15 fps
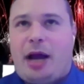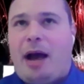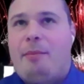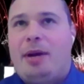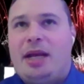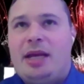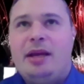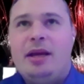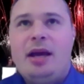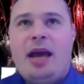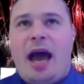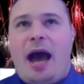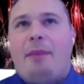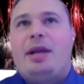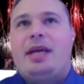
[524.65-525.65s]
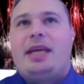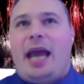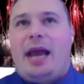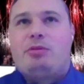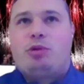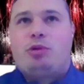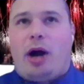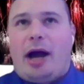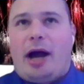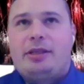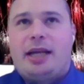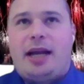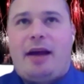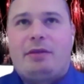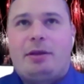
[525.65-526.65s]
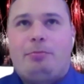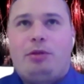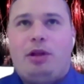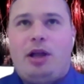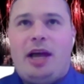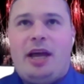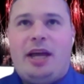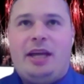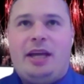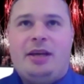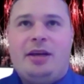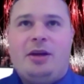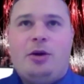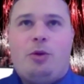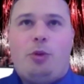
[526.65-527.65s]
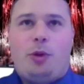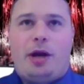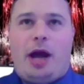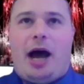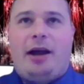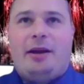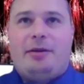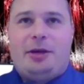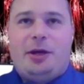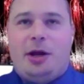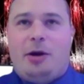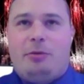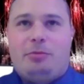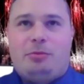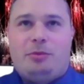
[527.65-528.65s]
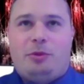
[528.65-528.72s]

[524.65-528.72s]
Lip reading: How many games would Ohio State have to play or not, you know,